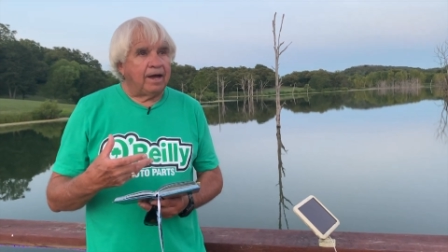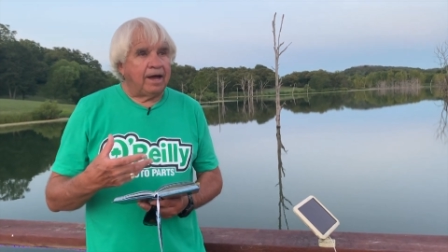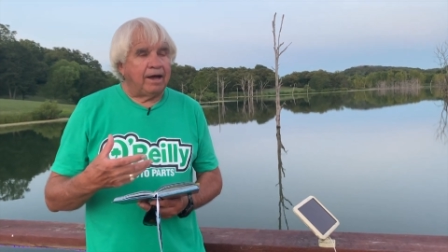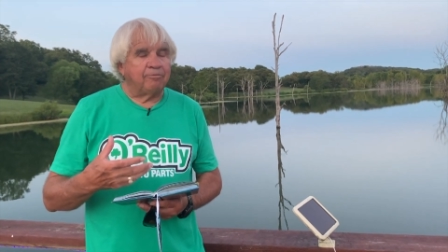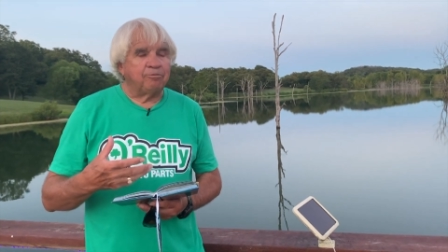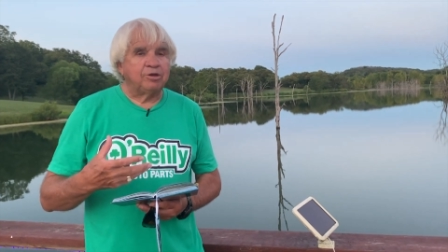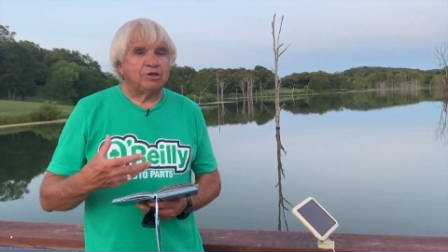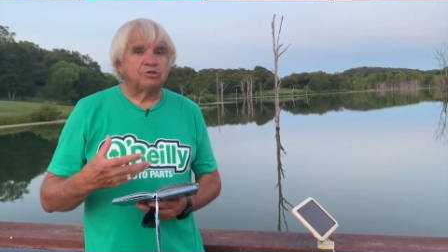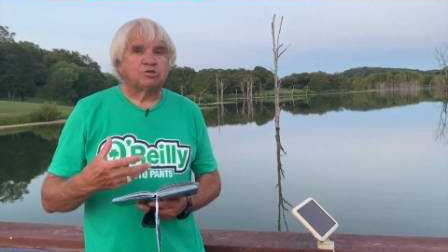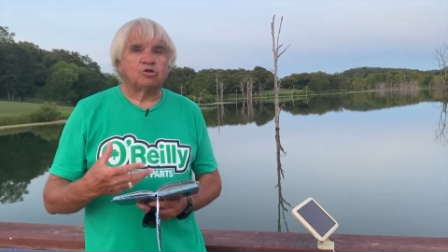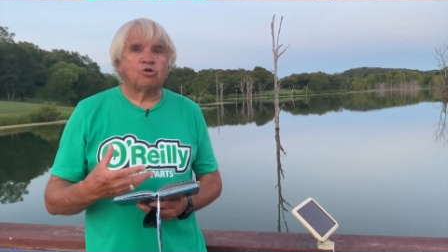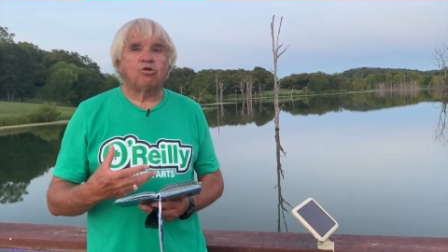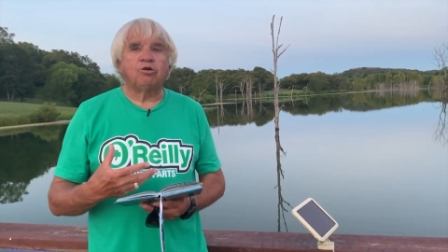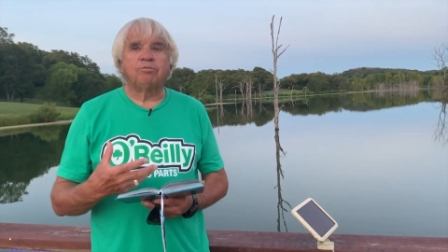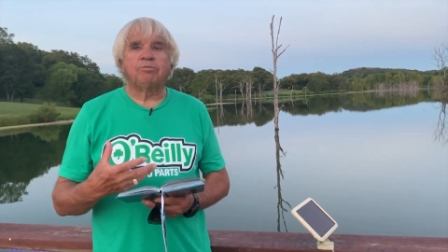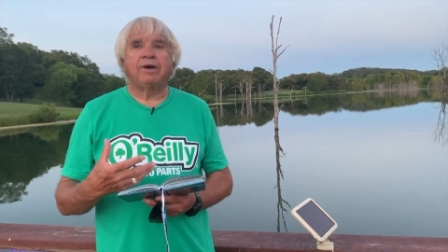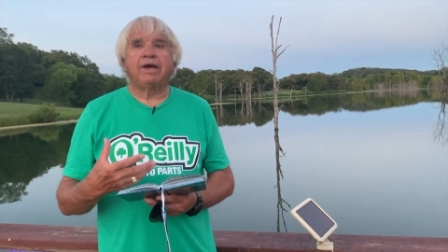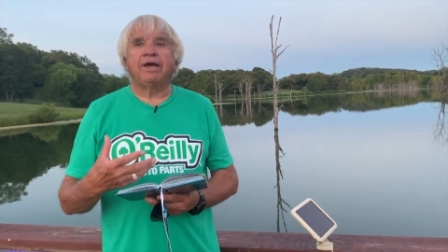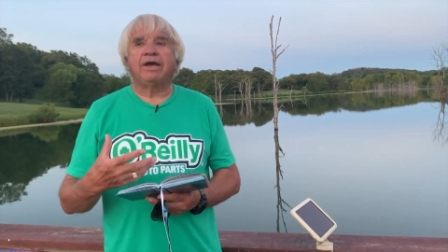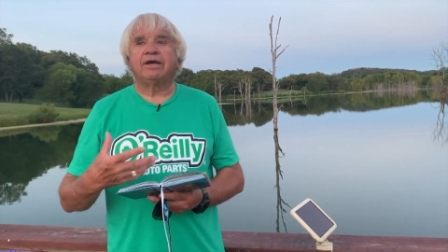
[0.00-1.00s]
I've been so
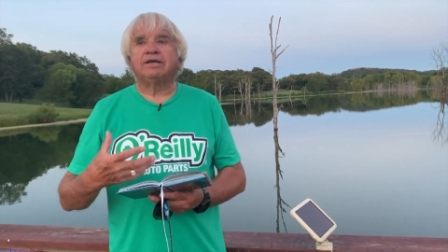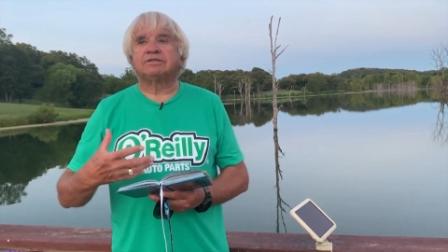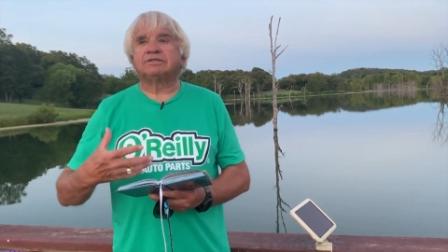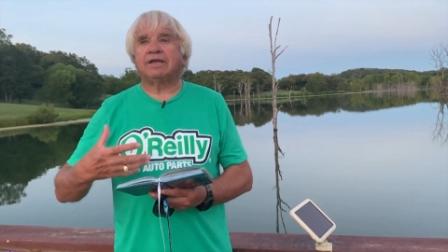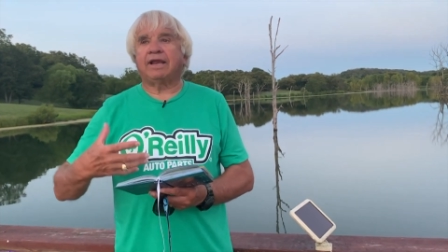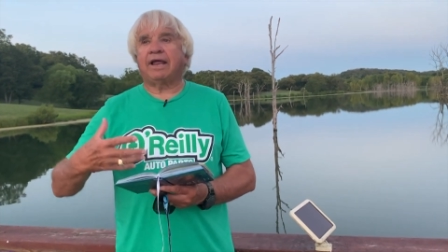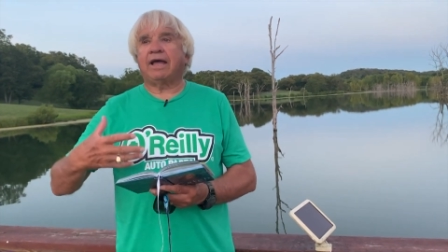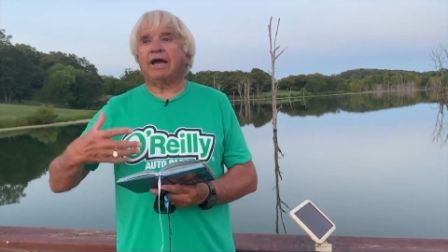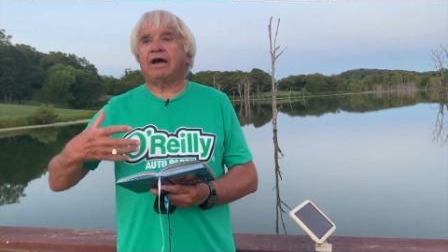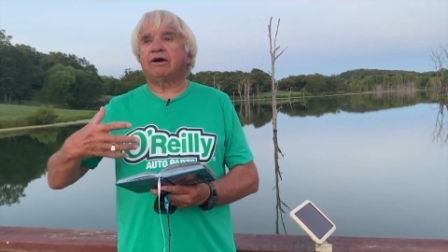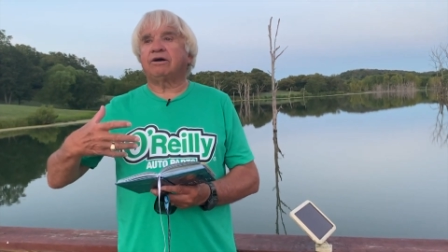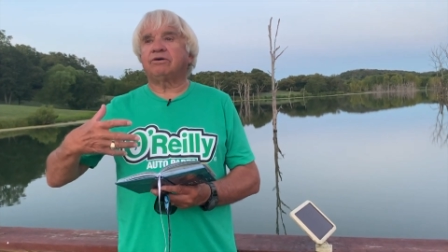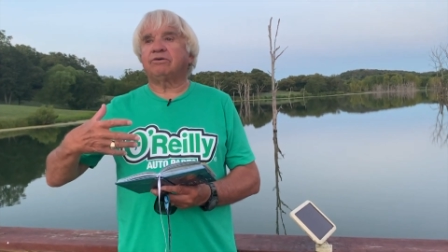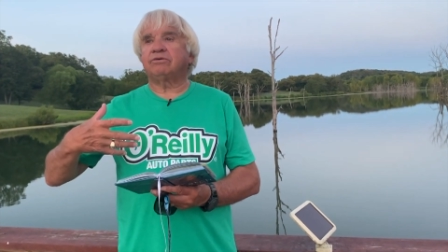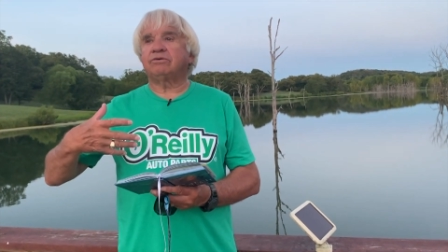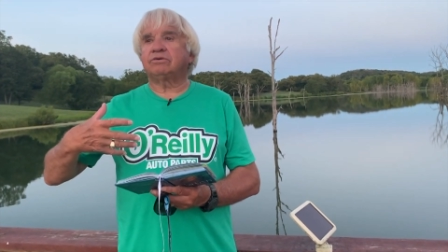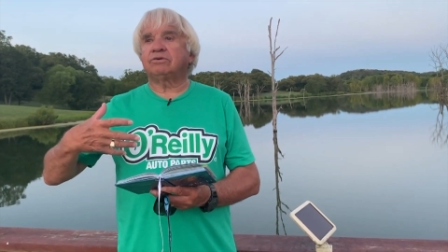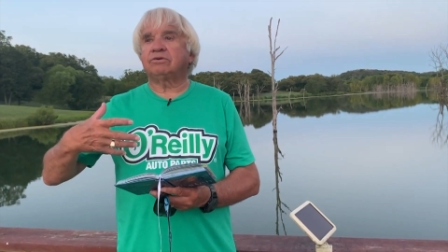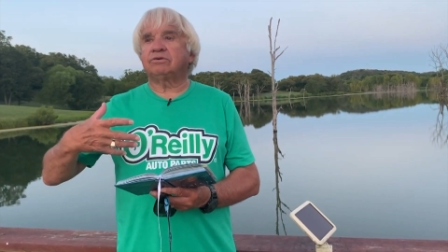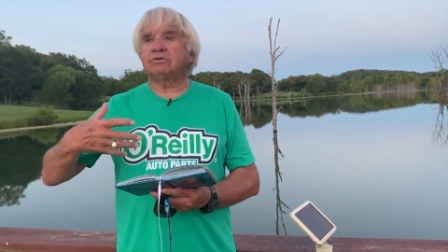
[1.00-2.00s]
amazed at how